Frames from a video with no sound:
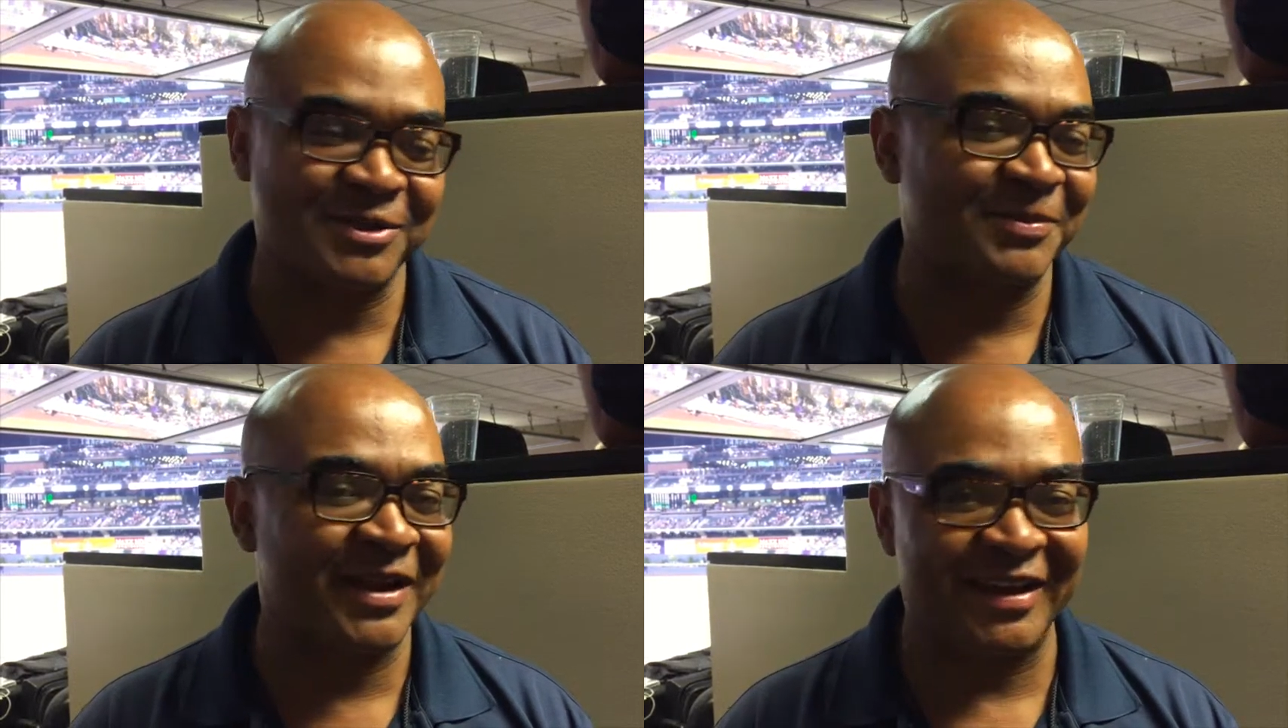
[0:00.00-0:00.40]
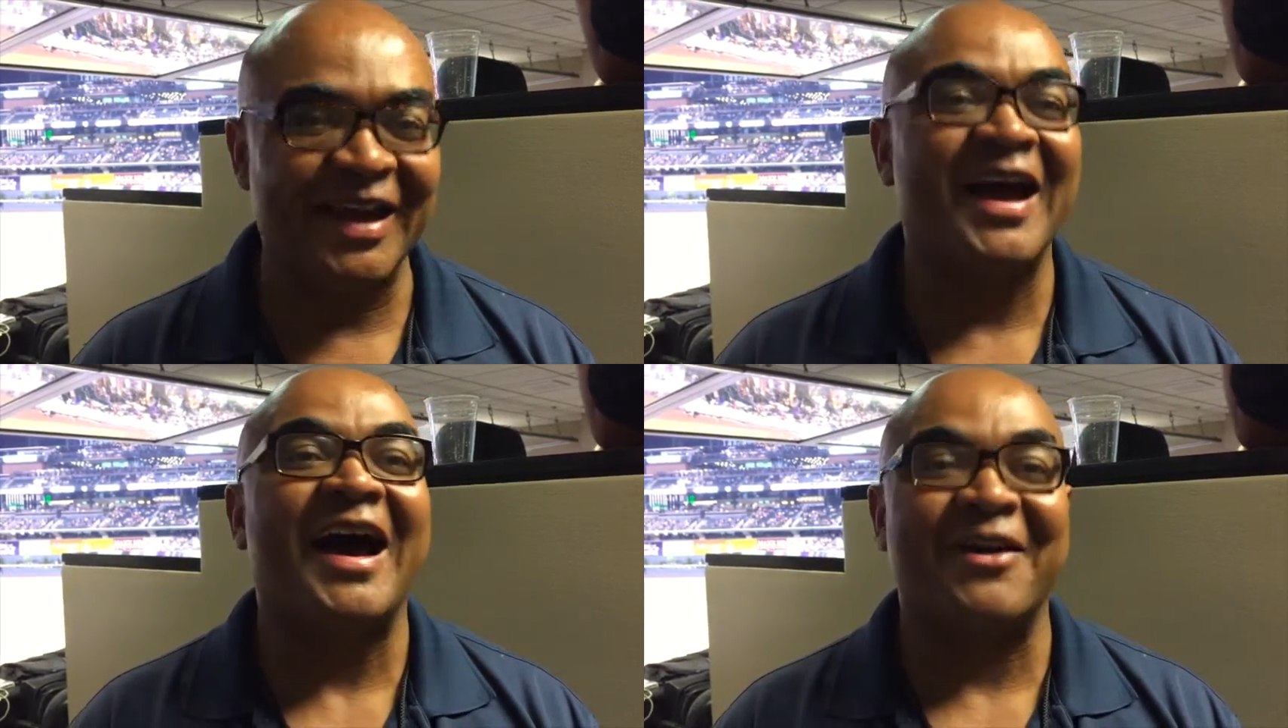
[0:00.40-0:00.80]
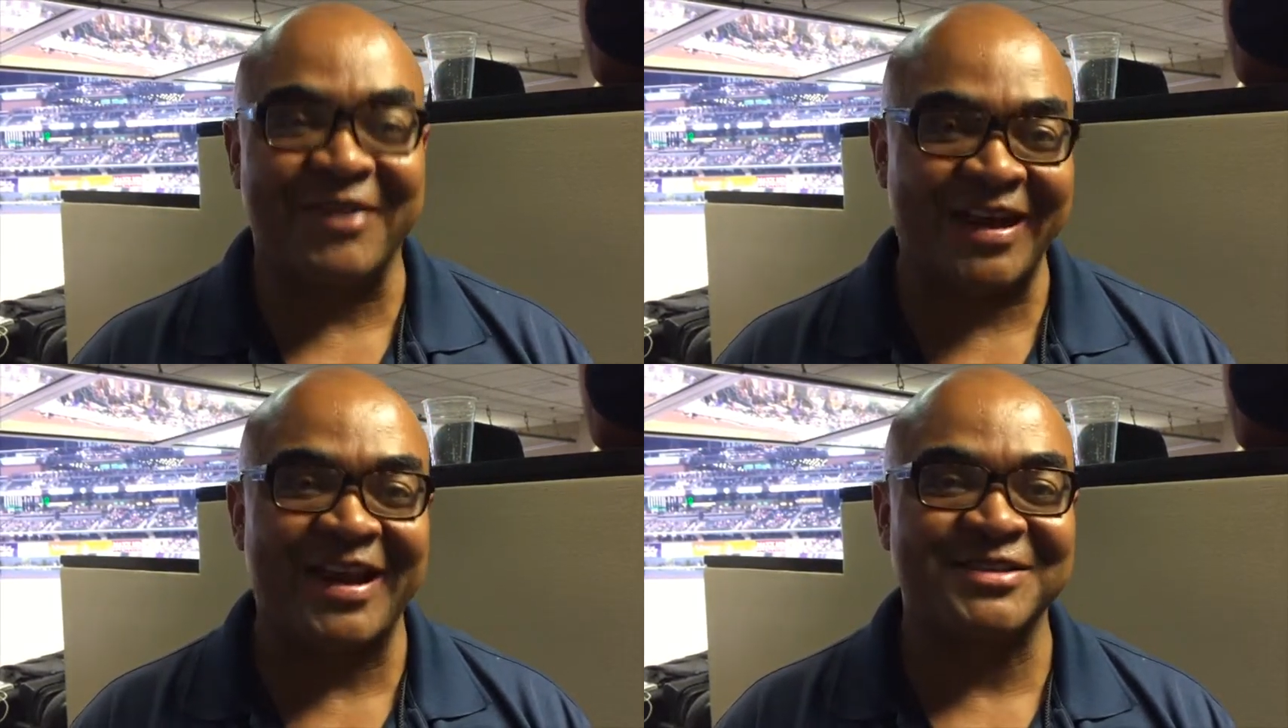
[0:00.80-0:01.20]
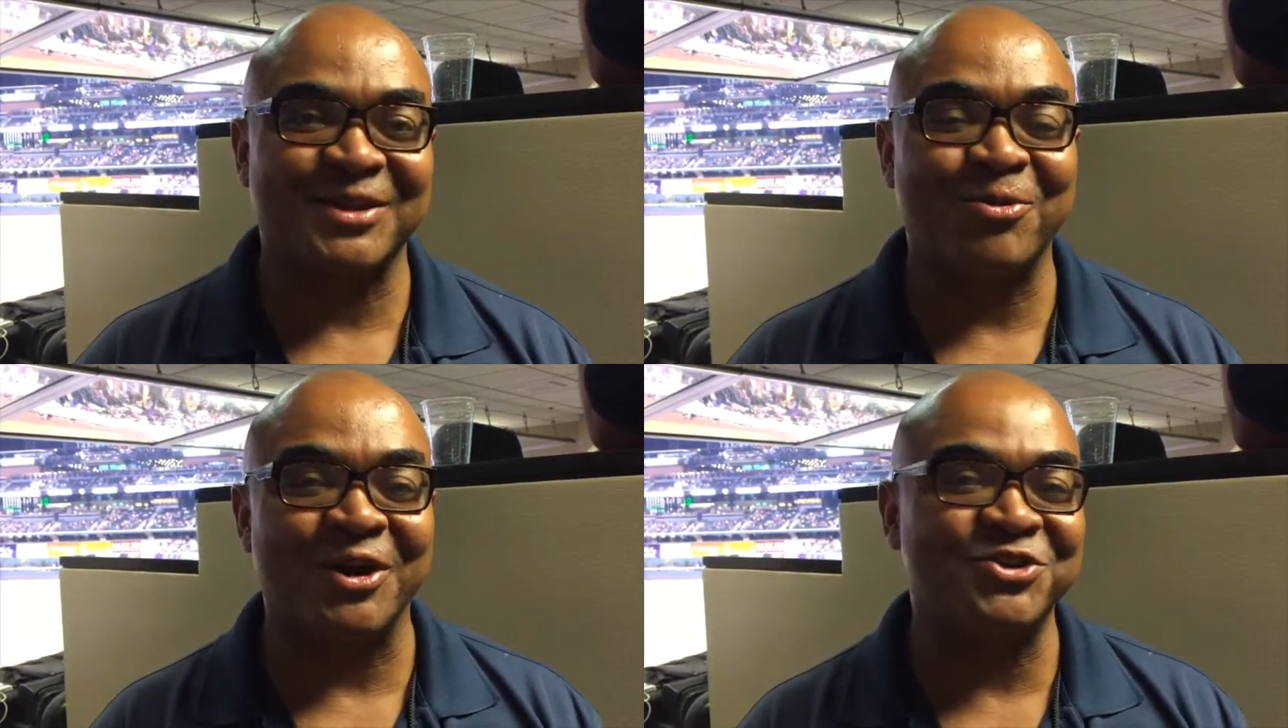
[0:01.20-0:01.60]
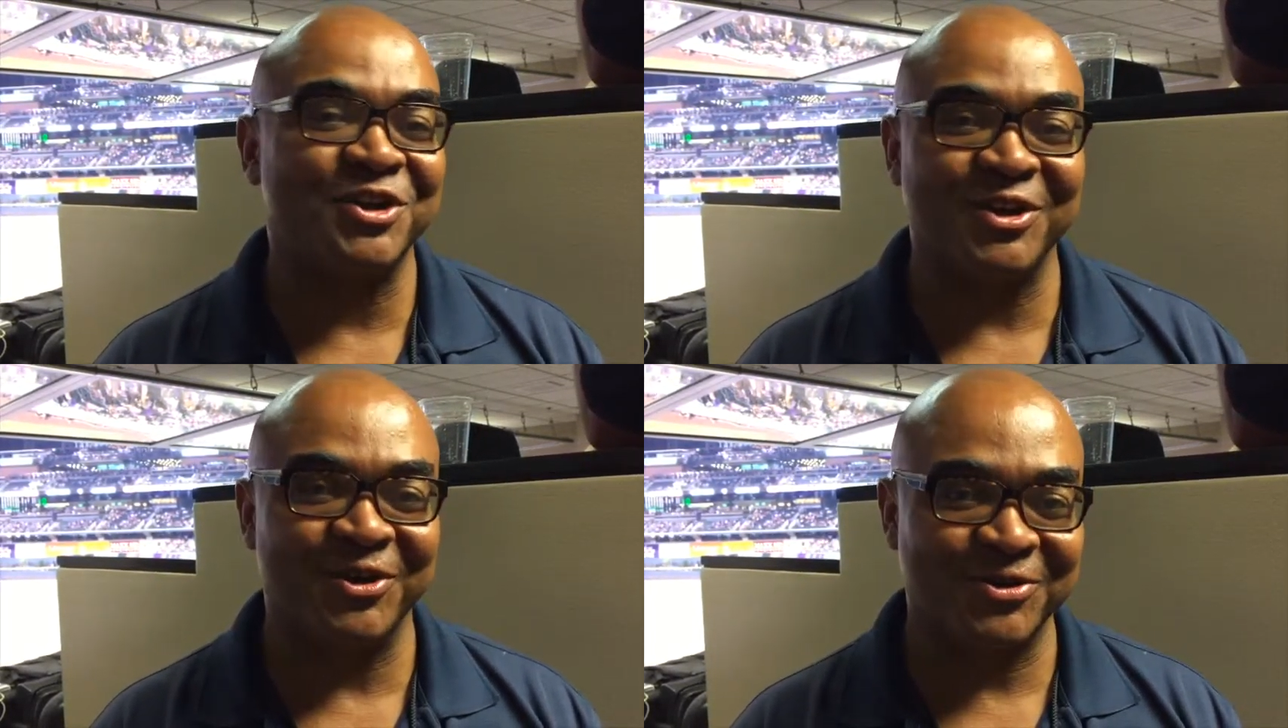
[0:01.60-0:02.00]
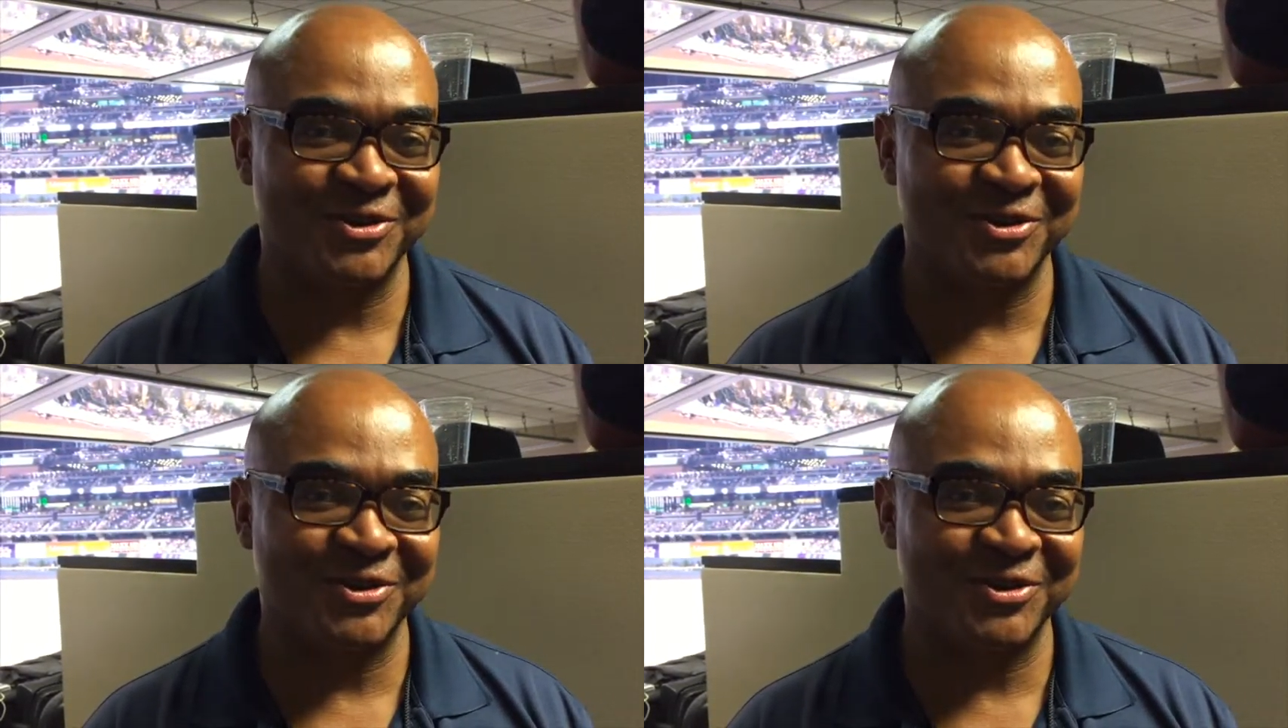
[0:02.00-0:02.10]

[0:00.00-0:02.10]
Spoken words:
So I'm like, I've got to ask the question here.